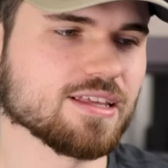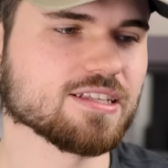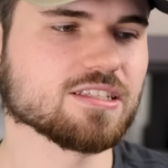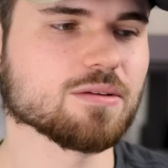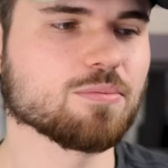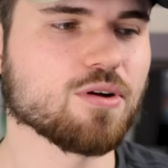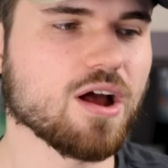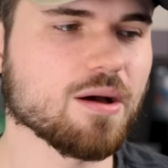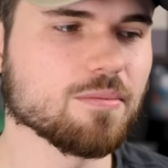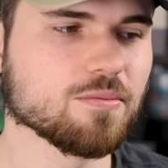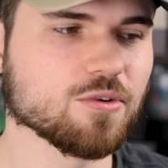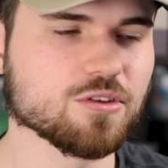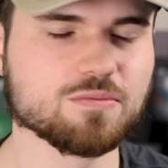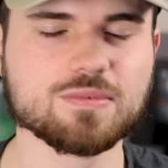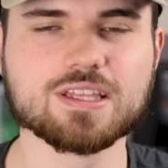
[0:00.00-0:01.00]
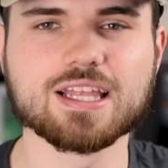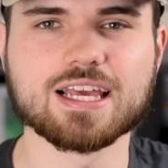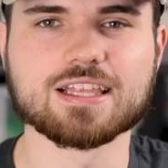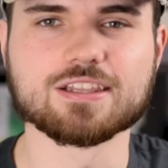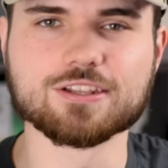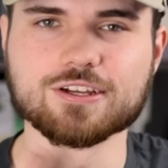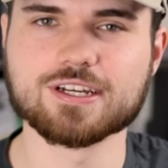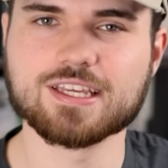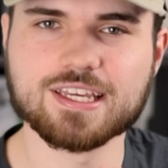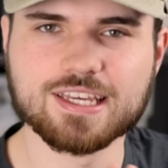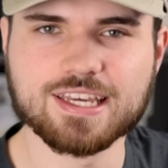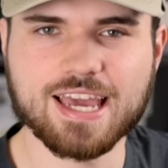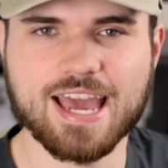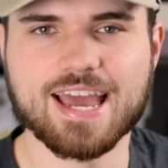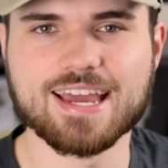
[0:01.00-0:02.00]
That's the problem with me, like,
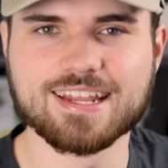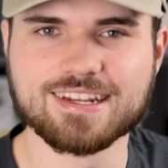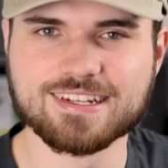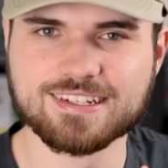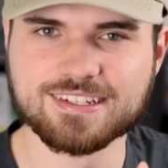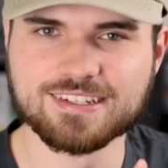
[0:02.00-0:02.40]
looking at